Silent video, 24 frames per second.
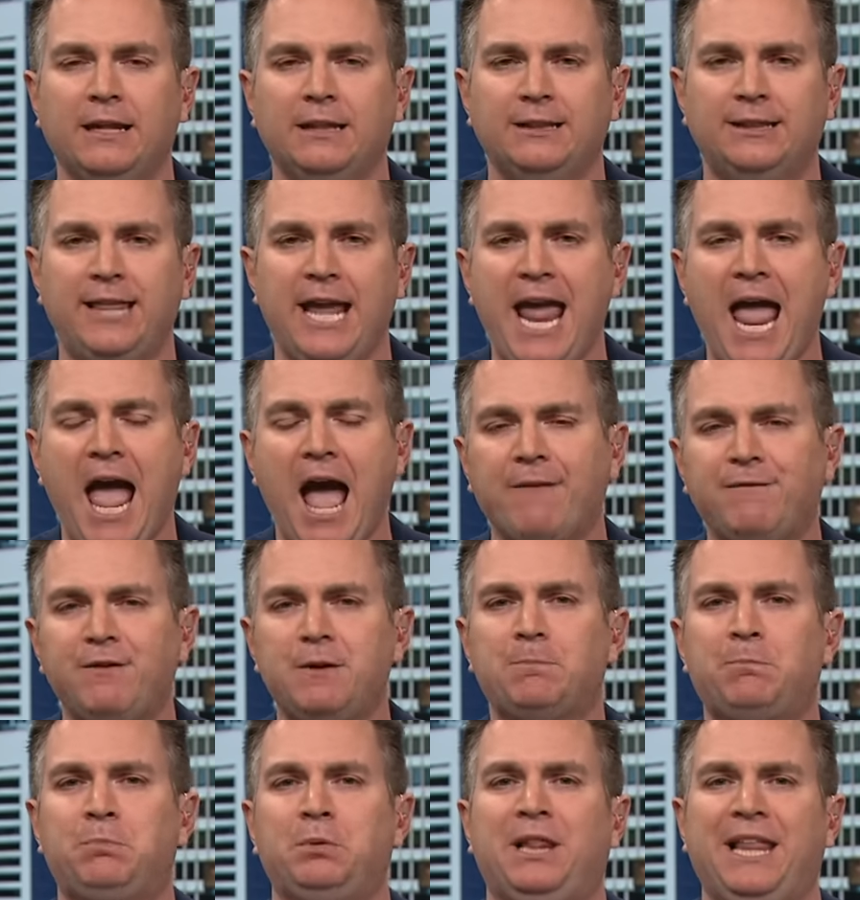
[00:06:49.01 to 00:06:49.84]
they
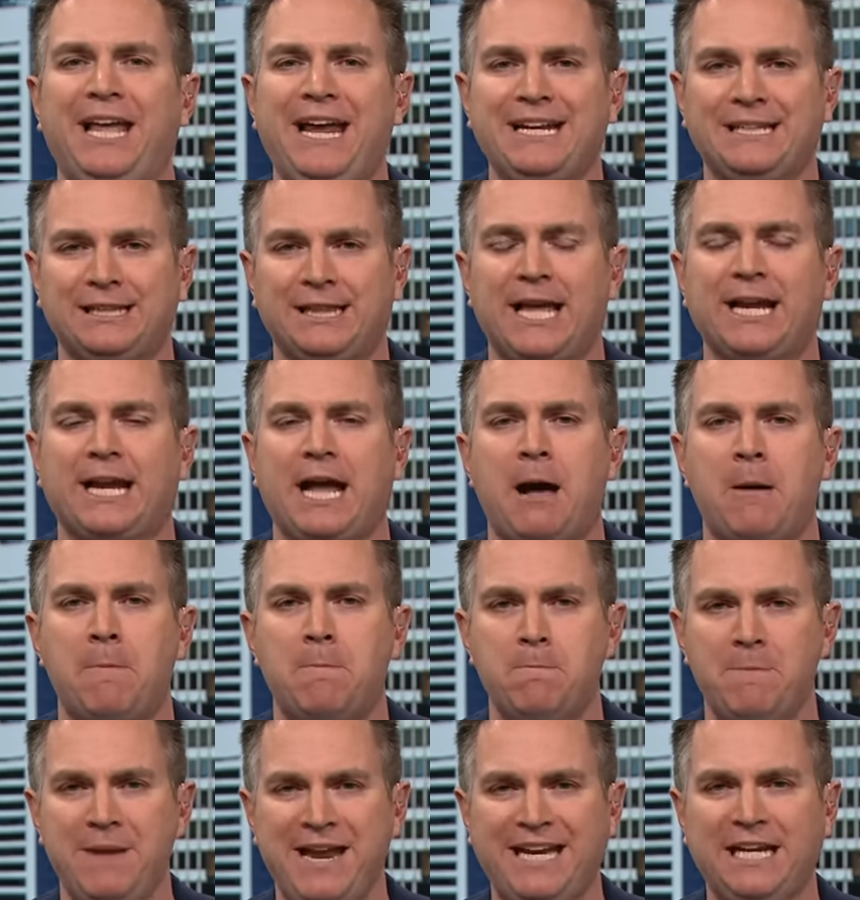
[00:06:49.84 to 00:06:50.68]
haven't played, like,
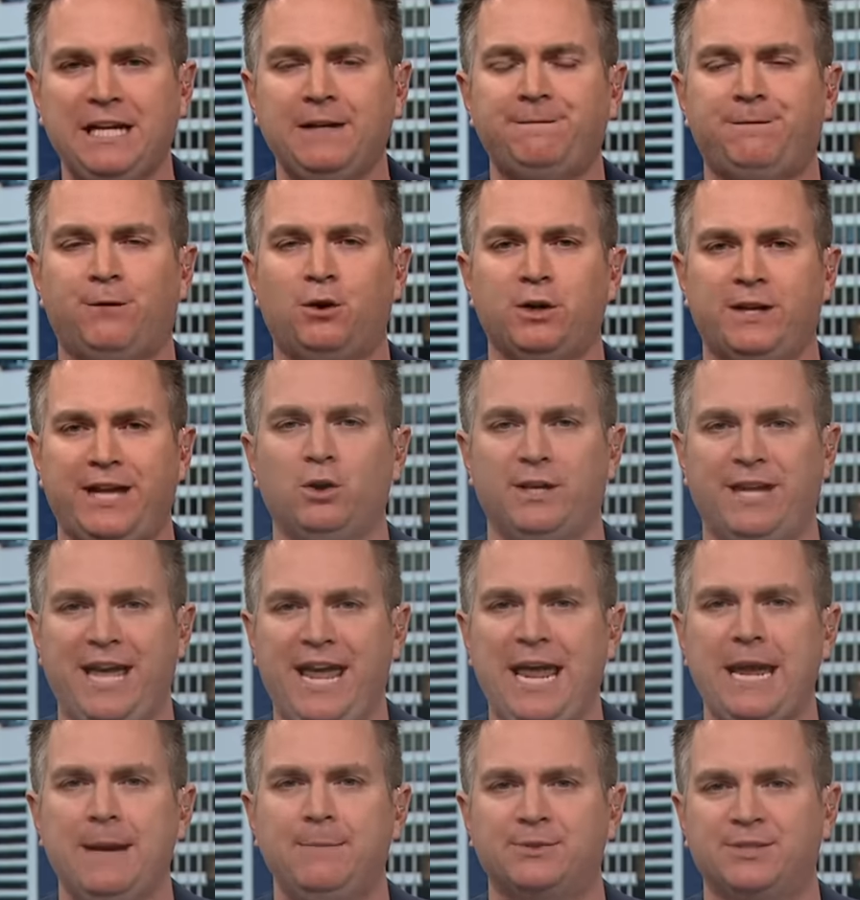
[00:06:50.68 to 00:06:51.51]
a meaningful
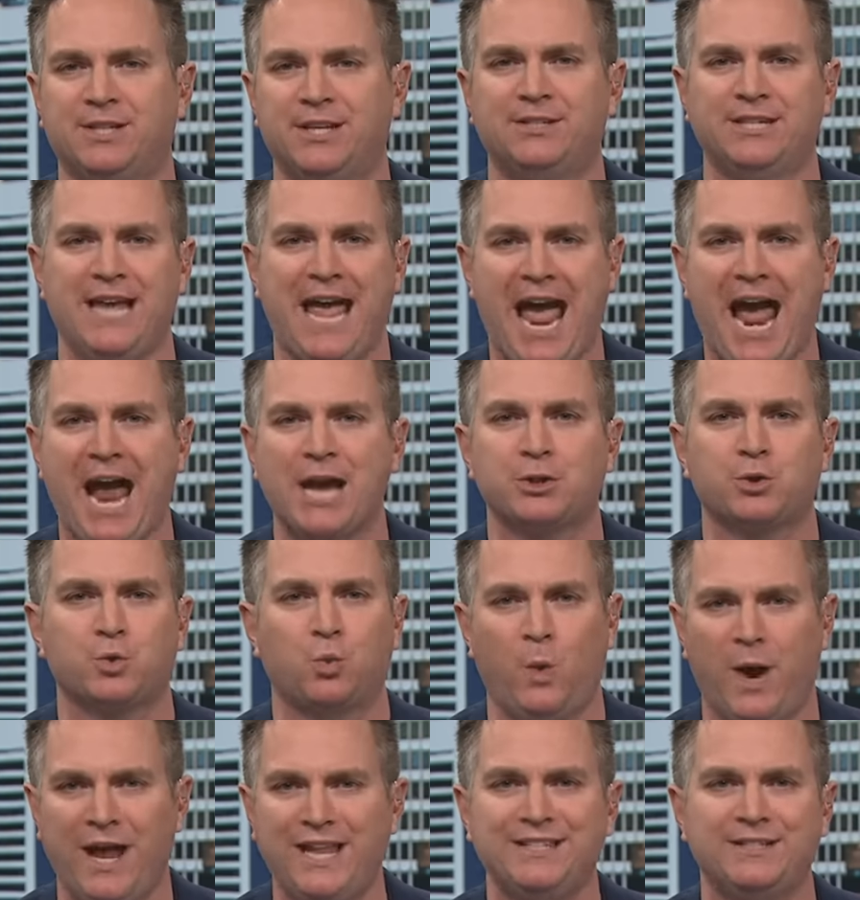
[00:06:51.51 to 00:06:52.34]
game since Ash
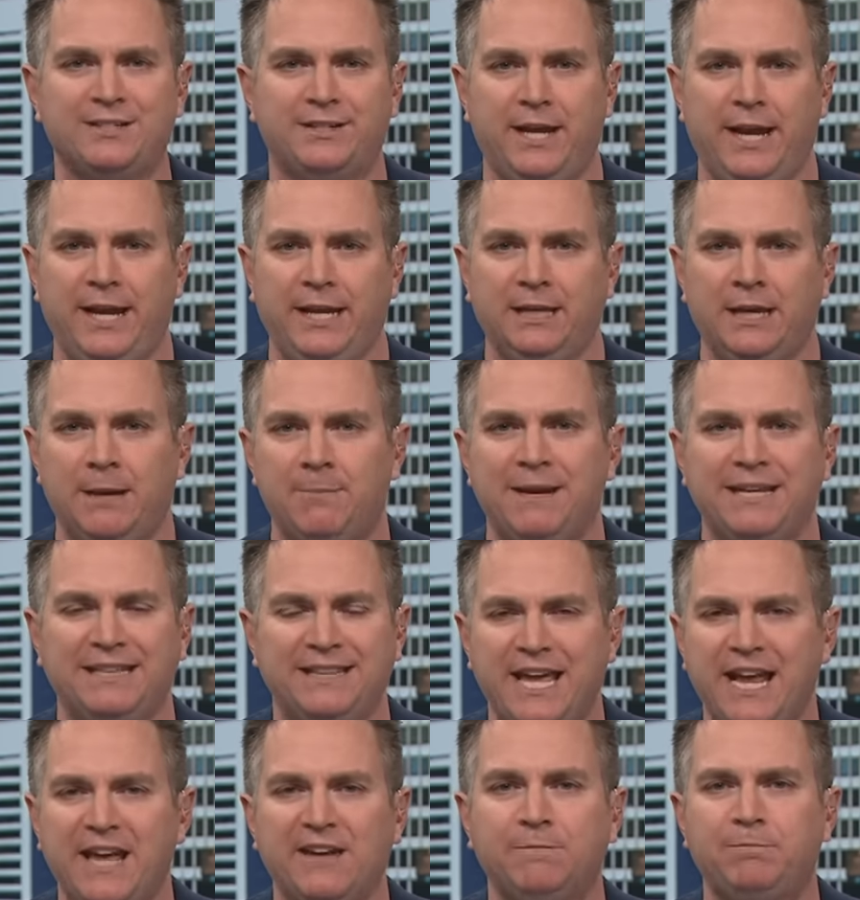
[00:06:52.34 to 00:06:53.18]
Wednesday. I mean,
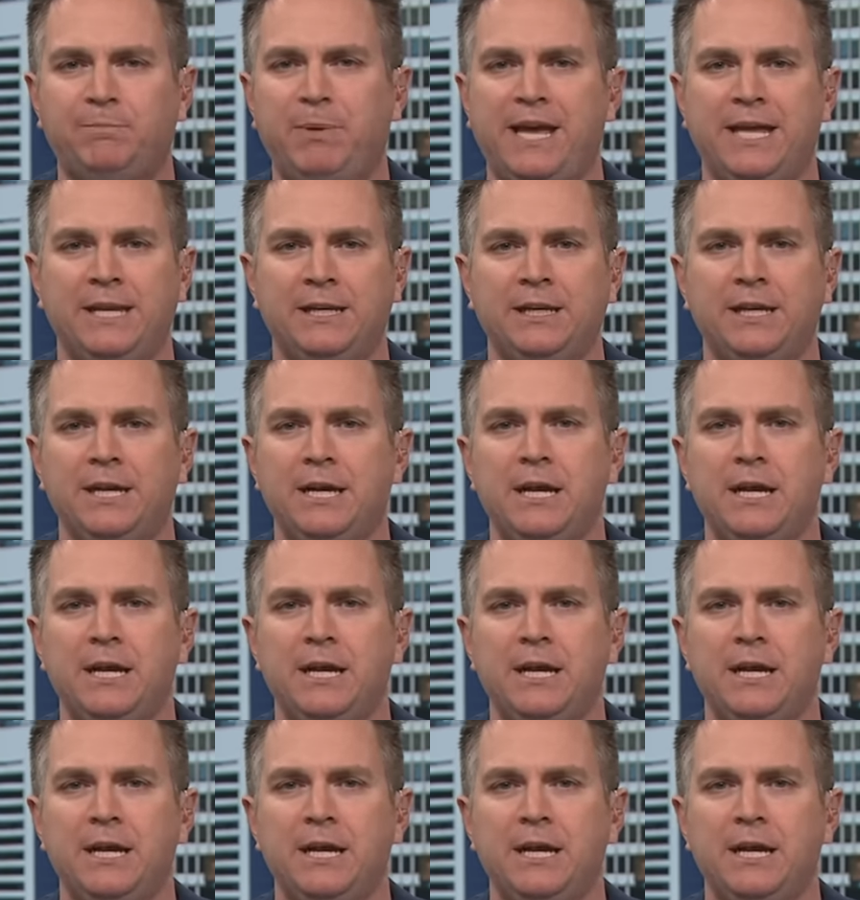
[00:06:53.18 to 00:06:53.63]
they have been